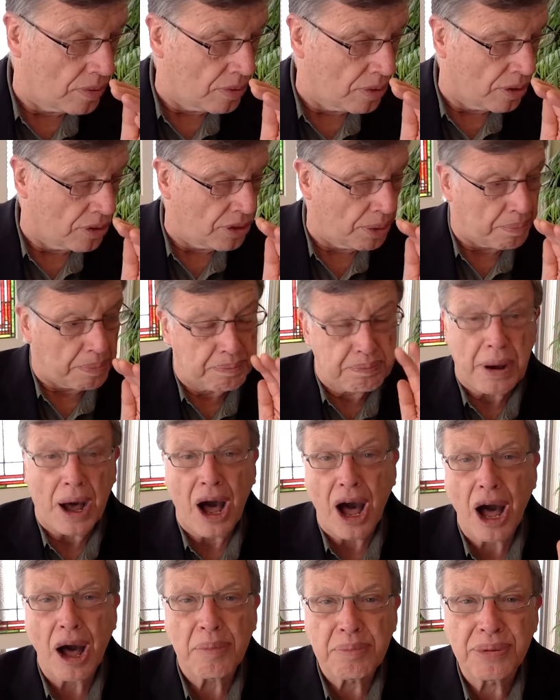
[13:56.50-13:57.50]
the
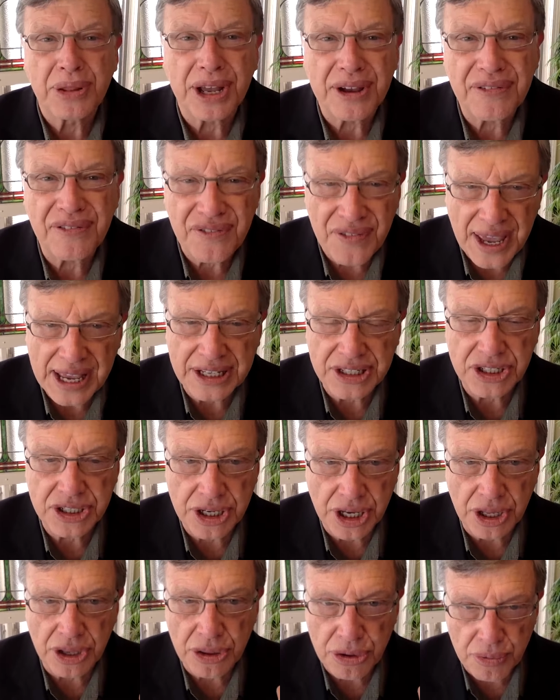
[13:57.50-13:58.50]

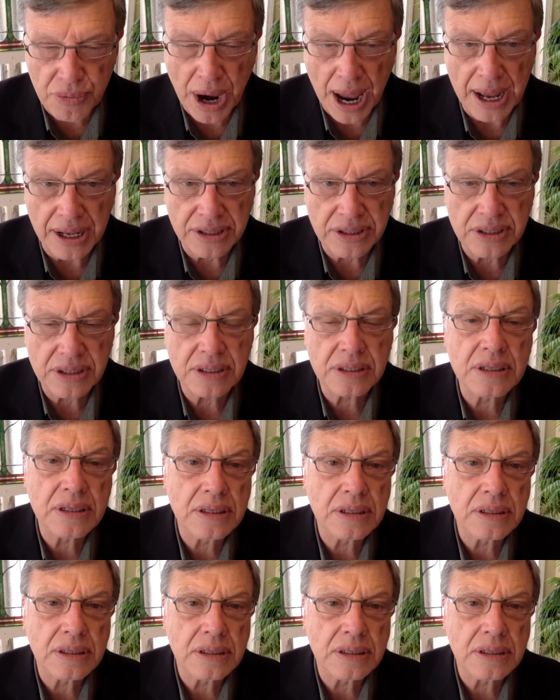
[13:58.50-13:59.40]
public-facing threats